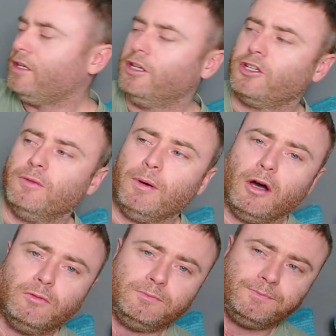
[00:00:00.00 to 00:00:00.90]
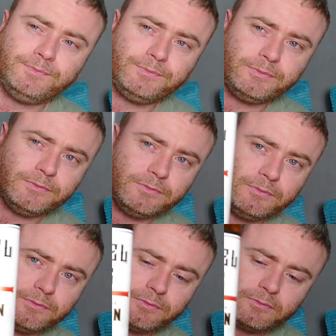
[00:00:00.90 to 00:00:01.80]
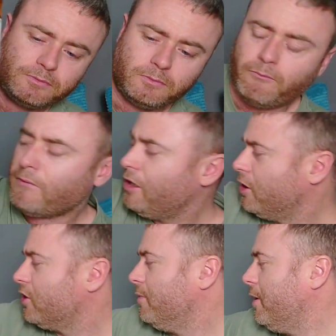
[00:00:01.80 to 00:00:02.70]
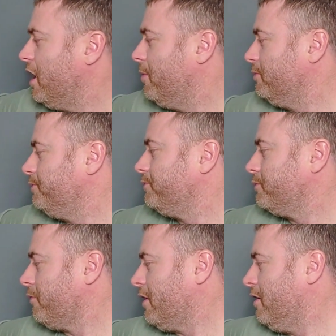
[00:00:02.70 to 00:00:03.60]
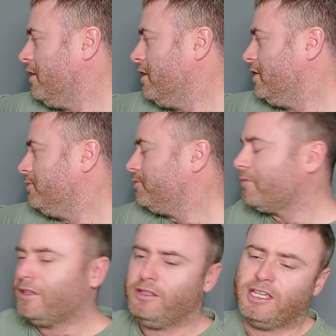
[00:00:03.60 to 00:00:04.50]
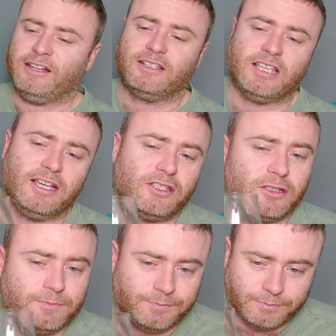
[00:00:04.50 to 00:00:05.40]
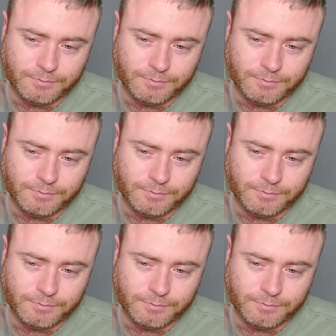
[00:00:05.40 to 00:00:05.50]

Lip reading: look at the bottle, you look at the bourbon, you get the taste.